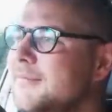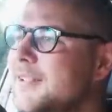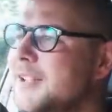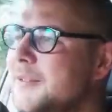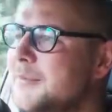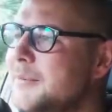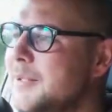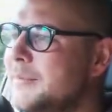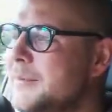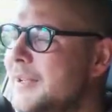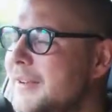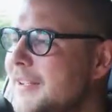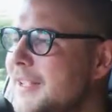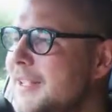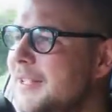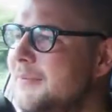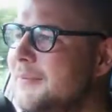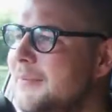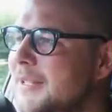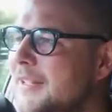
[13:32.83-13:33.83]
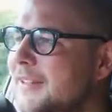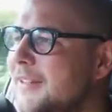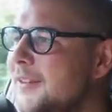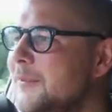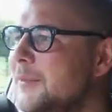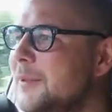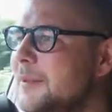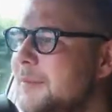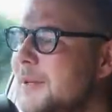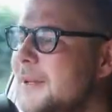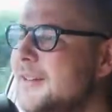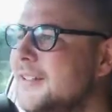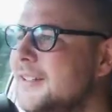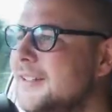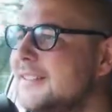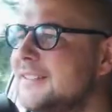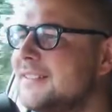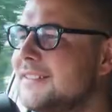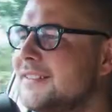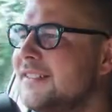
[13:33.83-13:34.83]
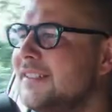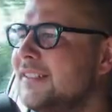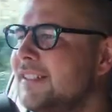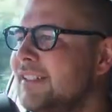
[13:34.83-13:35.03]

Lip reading: learned a bit about him, he learned a bit about us.